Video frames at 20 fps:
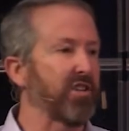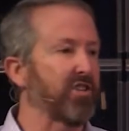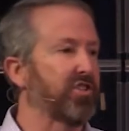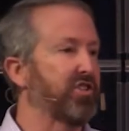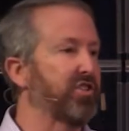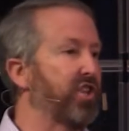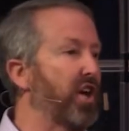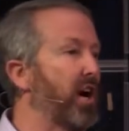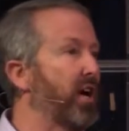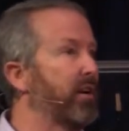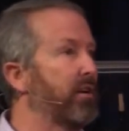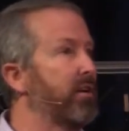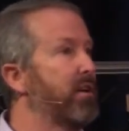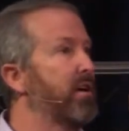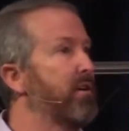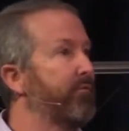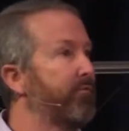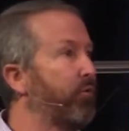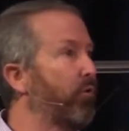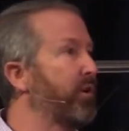done
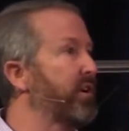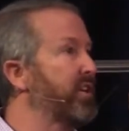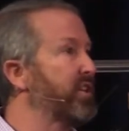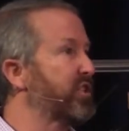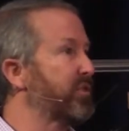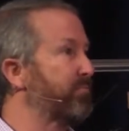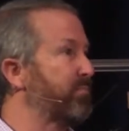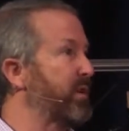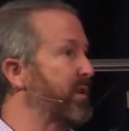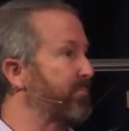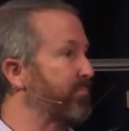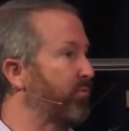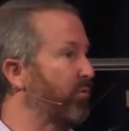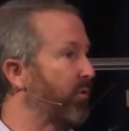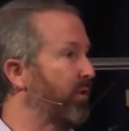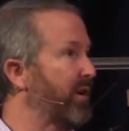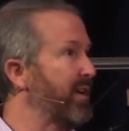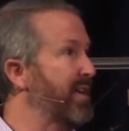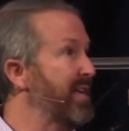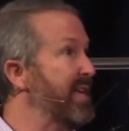for his
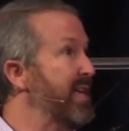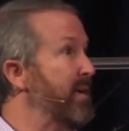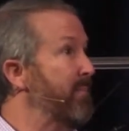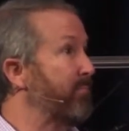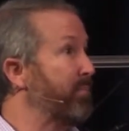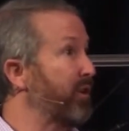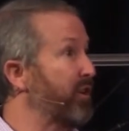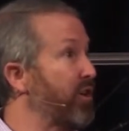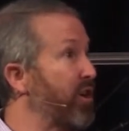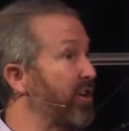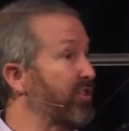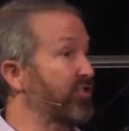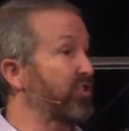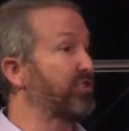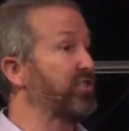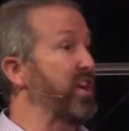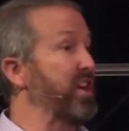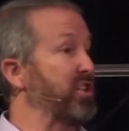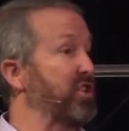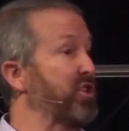people. But it also
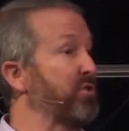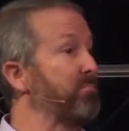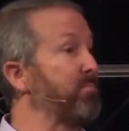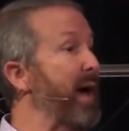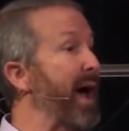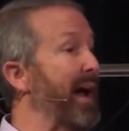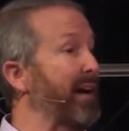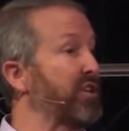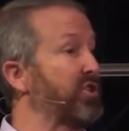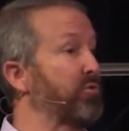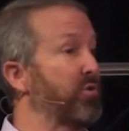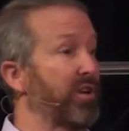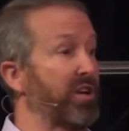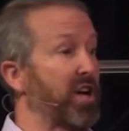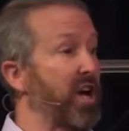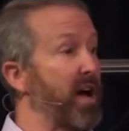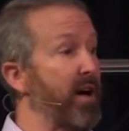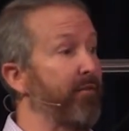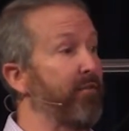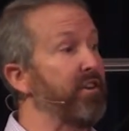takes you back to a
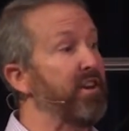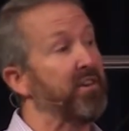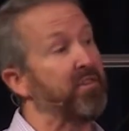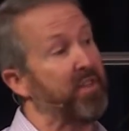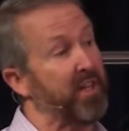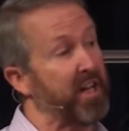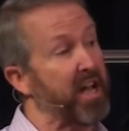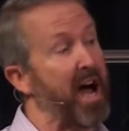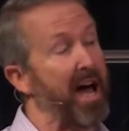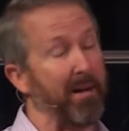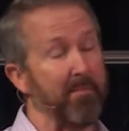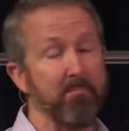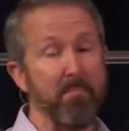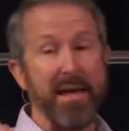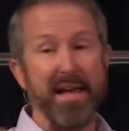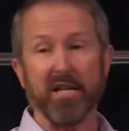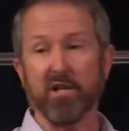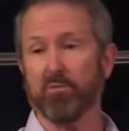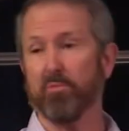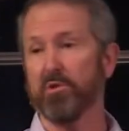covenant that God
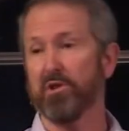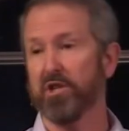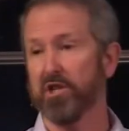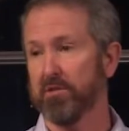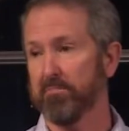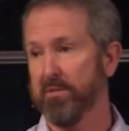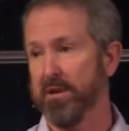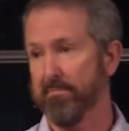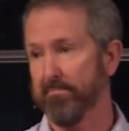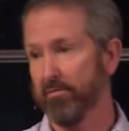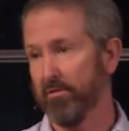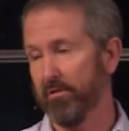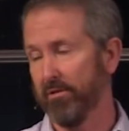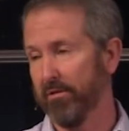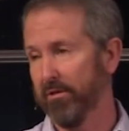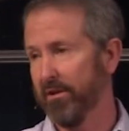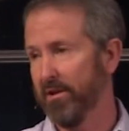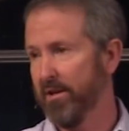makes with his people.